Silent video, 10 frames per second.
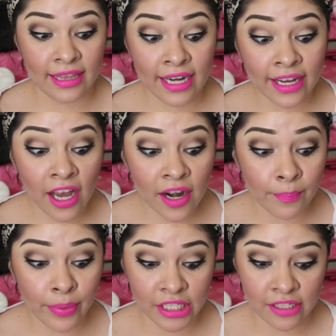and then I got
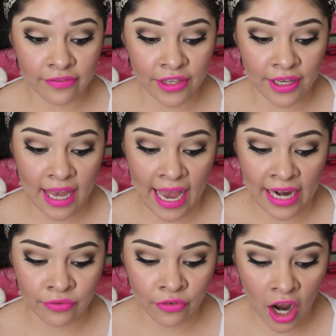a bunch of the
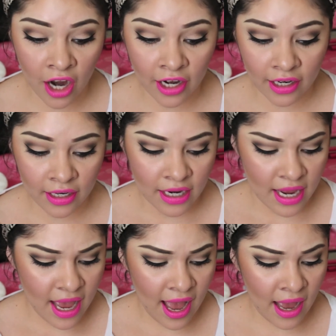eye rock
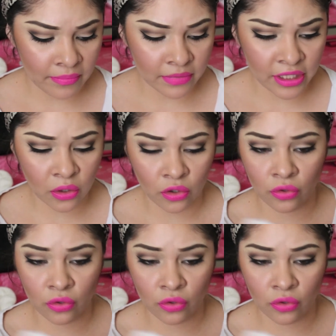little